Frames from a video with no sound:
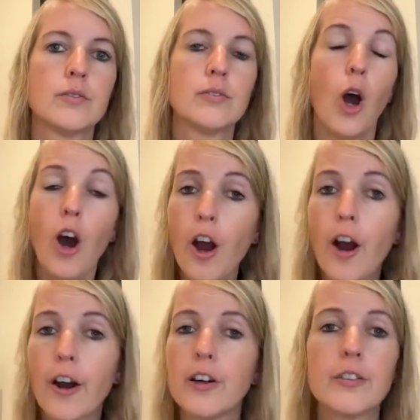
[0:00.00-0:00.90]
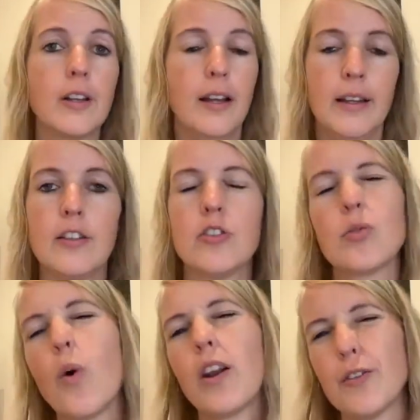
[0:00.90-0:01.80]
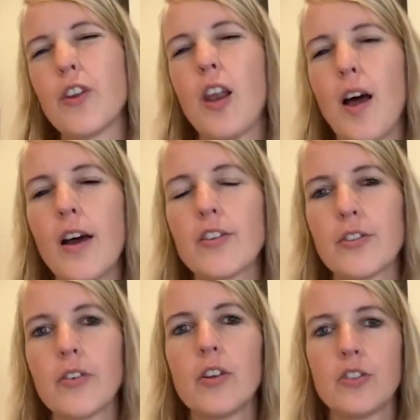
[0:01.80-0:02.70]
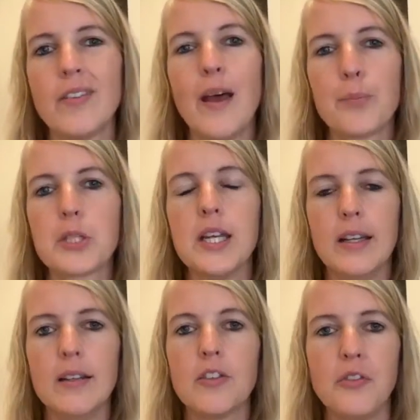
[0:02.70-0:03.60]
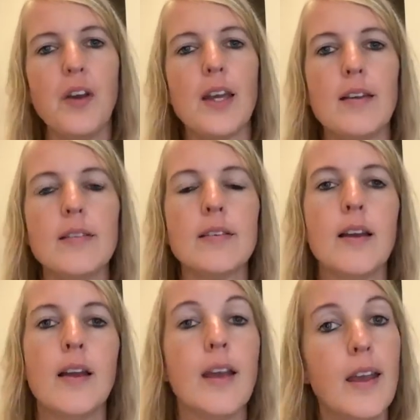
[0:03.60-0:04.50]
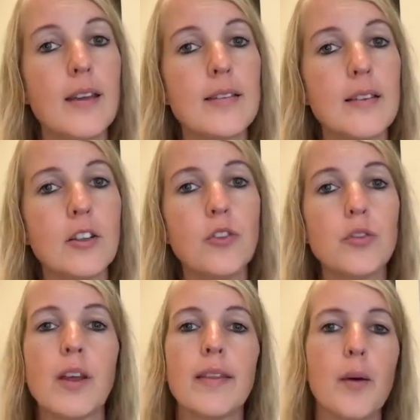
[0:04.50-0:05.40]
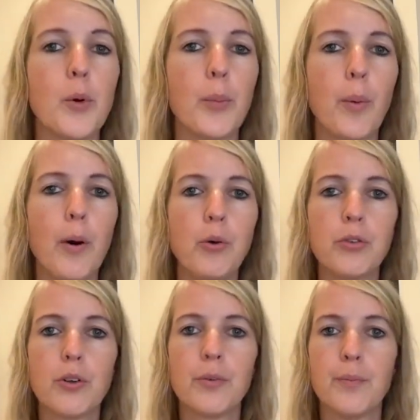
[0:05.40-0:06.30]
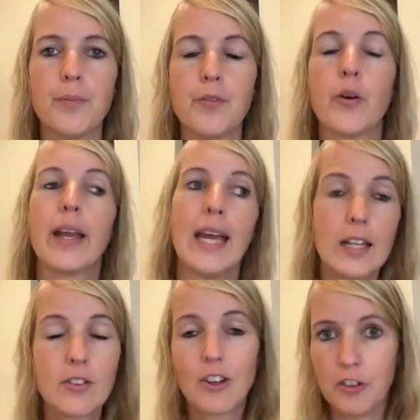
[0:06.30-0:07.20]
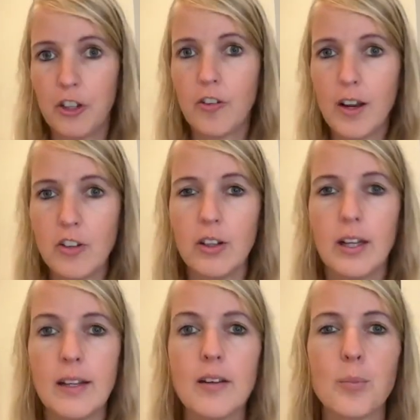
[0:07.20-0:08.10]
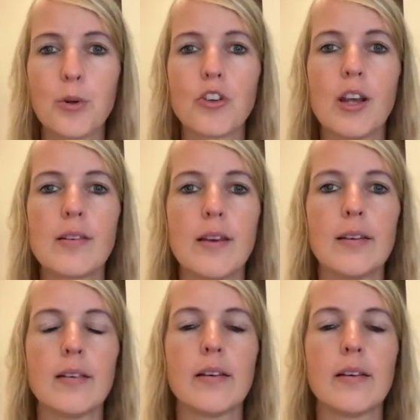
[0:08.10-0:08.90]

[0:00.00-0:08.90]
Or, and this is one of the last steps in this phase, is that you've sent them a proposal. So again, it's a consideration. They didn't purchase yet.